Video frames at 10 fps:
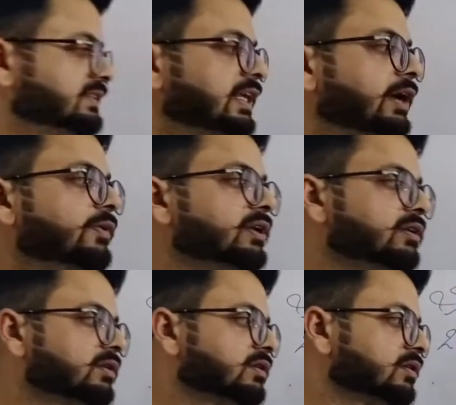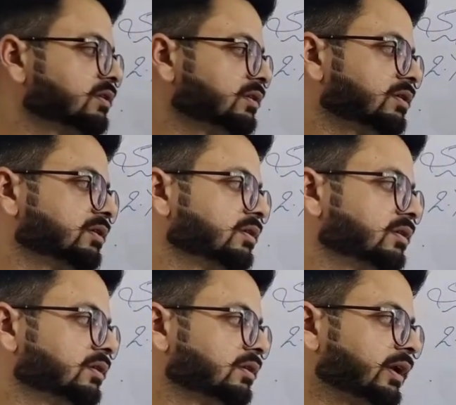7
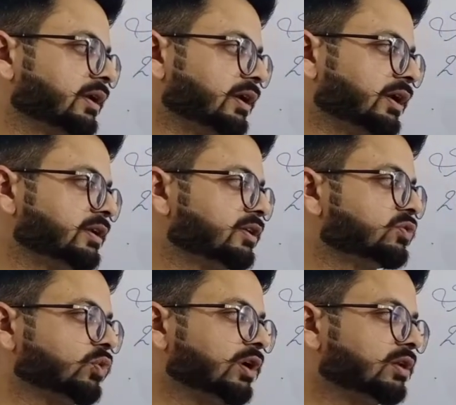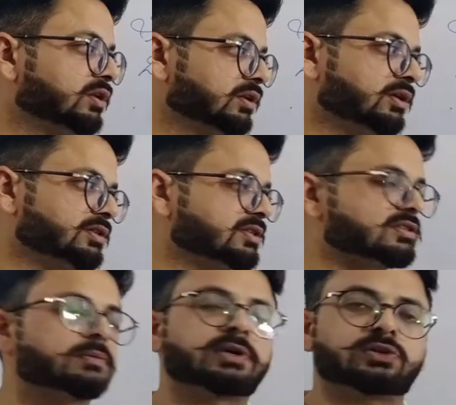and 8 and 12. Is this
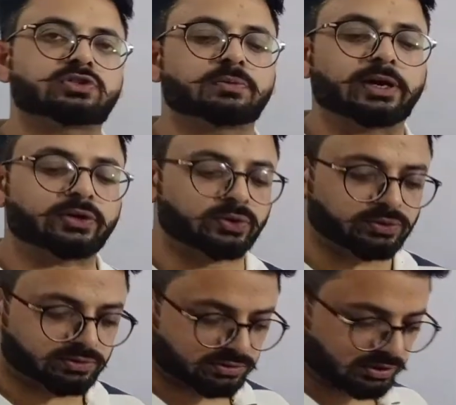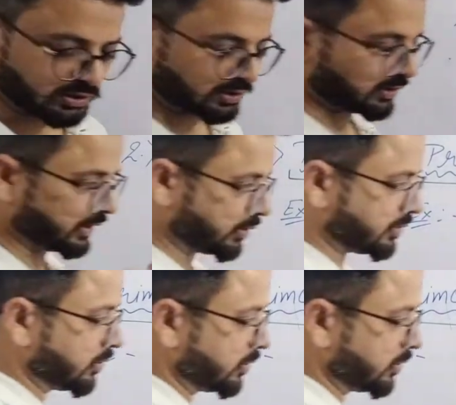number divisible by 3? Now